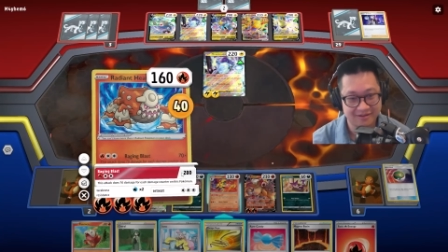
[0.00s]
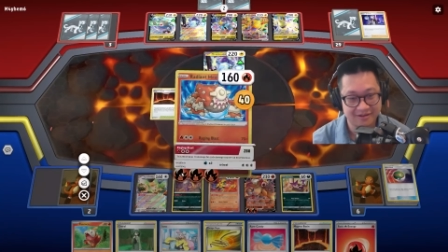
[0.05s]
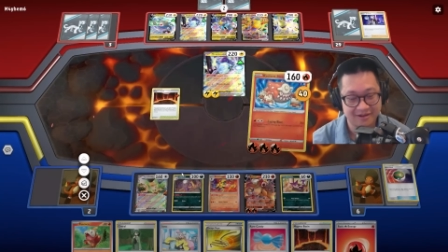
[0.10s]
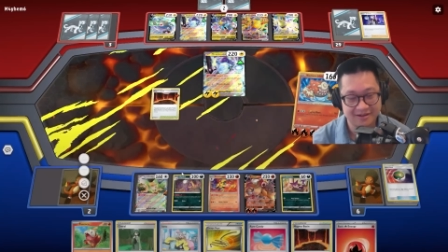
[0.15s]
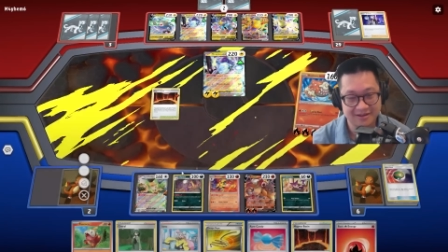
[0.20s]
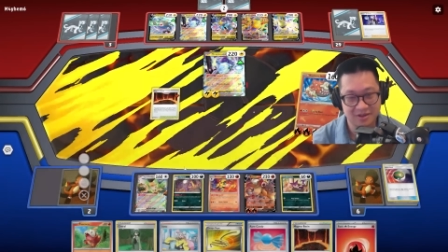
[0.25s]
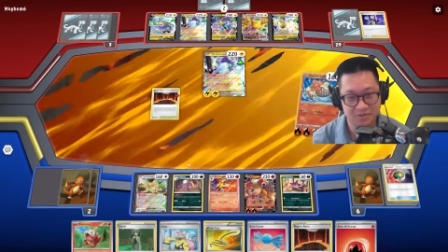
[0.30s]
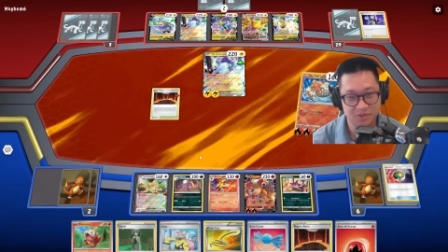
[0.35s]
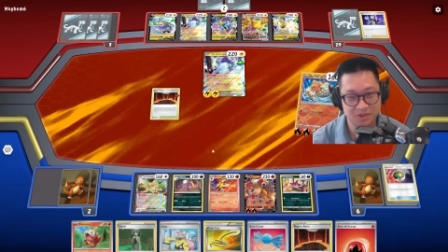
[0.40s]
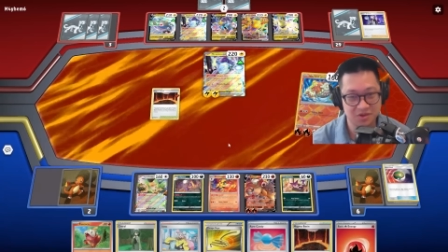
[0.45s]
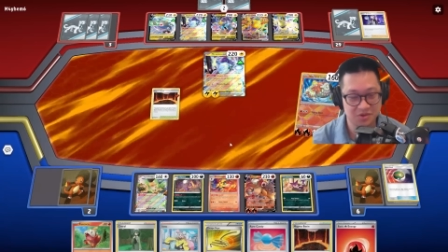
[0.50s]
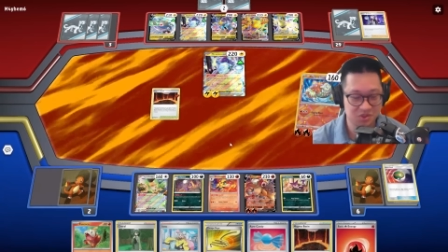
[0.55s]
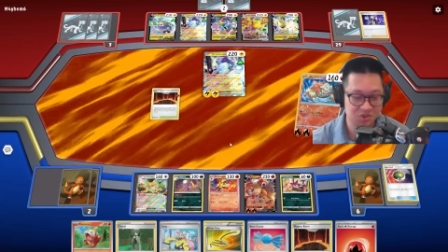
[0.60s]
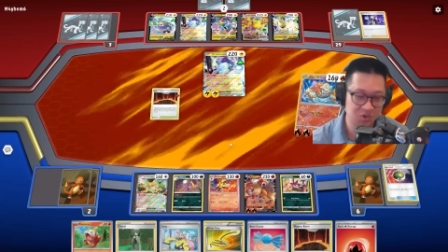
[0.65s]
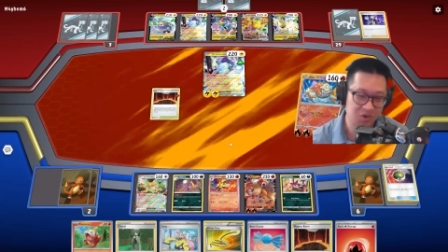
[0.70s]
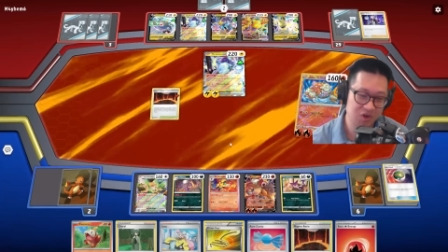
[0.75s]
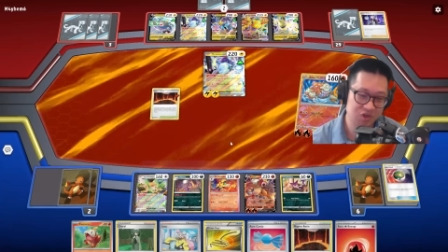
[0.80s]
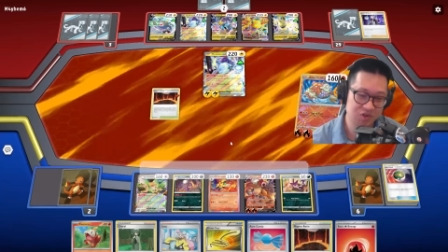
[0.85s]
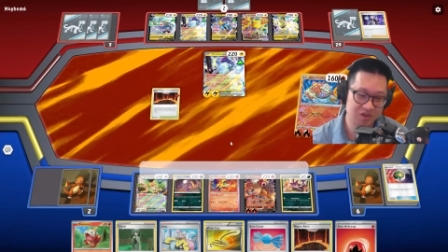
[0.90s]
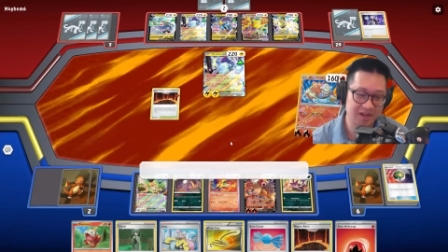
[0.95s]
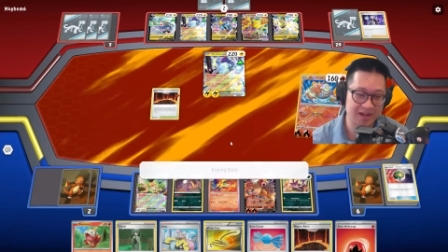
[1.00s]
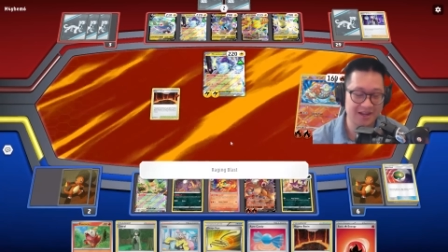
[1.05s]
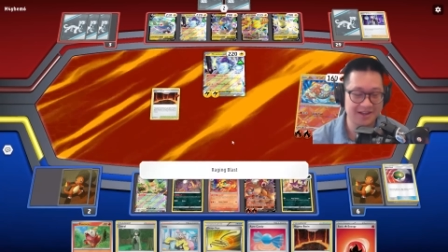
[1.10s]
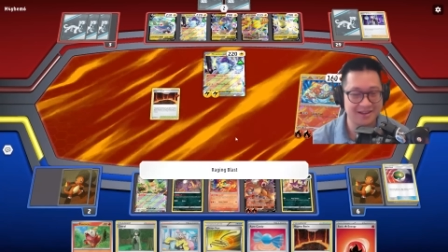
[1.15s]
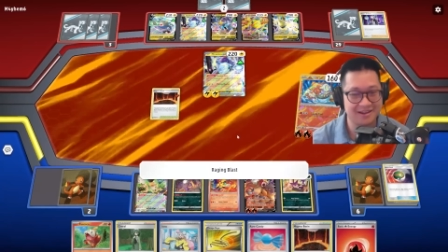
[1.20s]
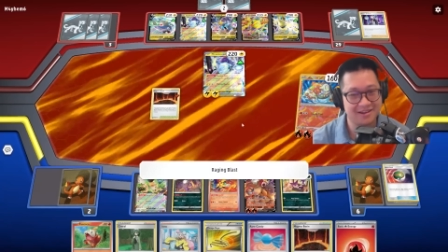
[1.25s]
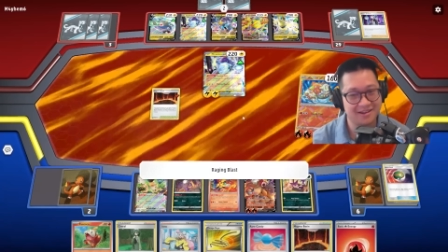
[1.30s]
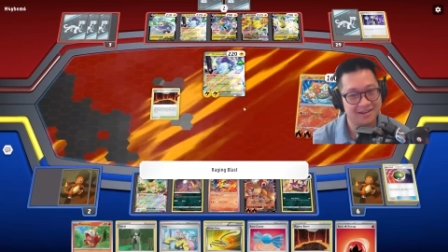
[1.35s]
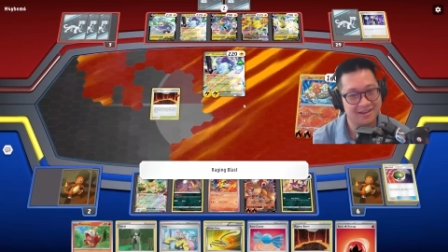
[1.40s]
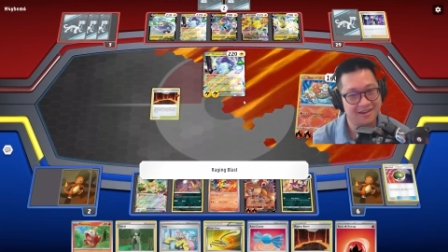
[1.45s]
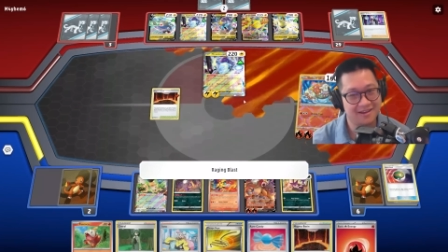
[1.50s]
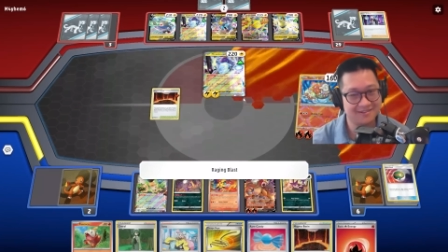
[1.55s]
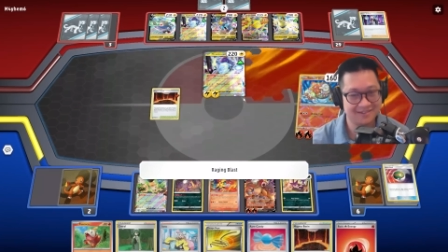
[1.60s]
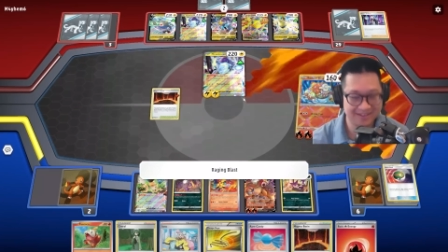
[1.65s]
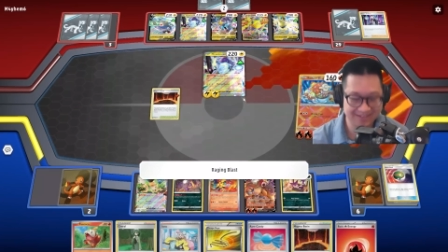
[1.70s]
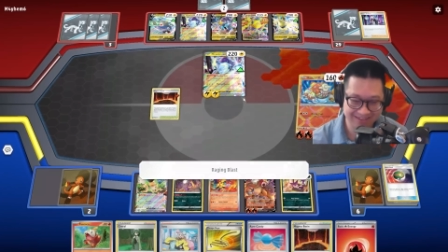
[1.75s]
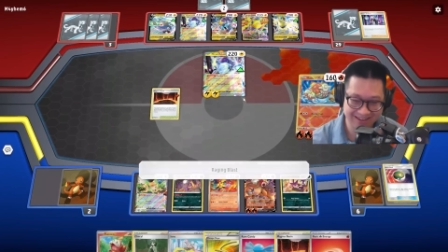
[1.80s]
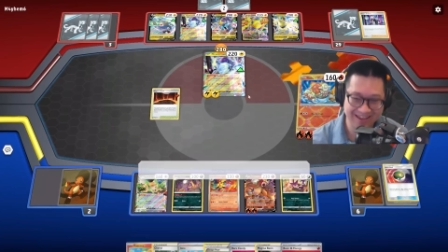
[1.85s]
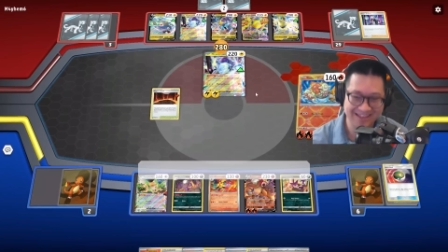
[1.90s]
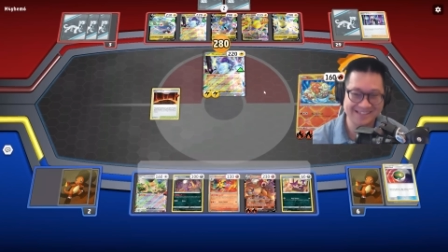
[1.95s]
And then we do 280, and
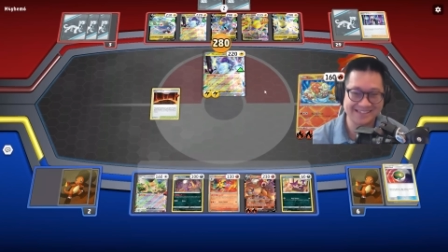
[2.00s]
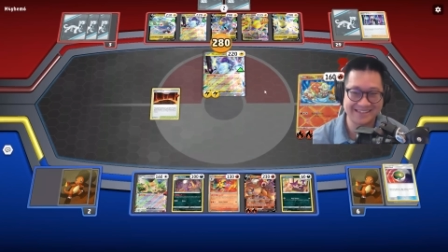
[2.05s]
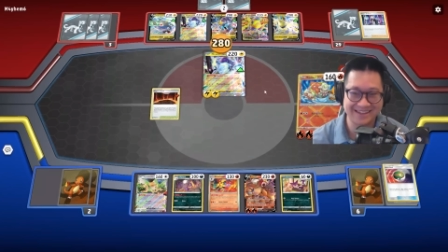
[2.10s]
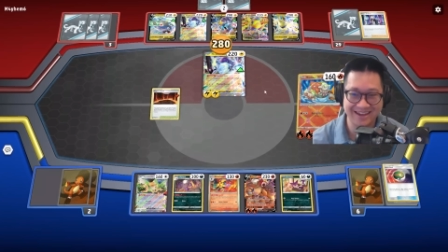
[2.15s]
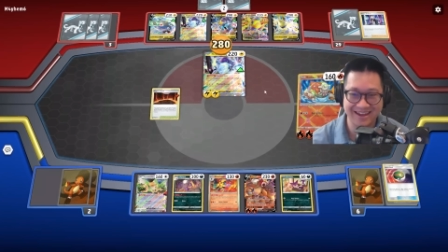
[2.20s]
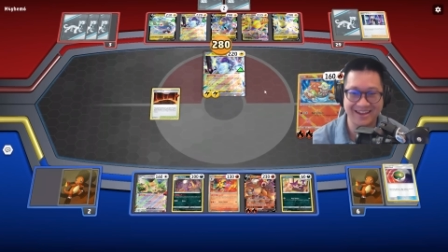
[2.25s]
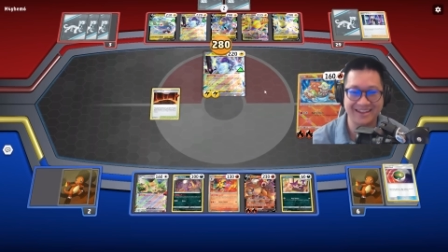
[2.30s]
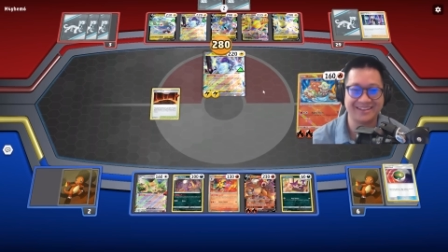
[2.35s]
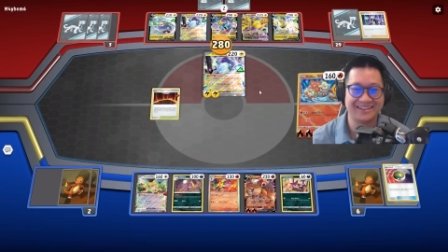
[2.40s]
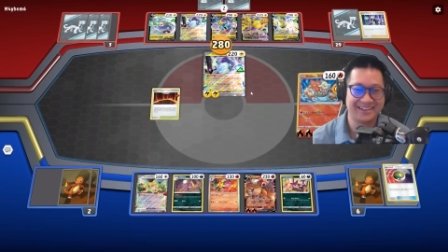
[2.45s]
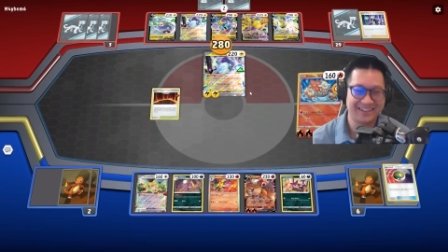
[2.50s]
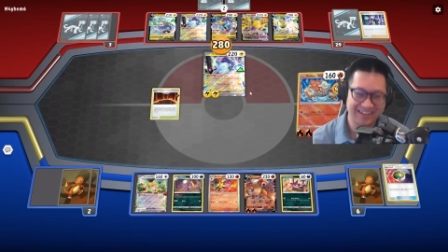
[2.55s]
then that's that.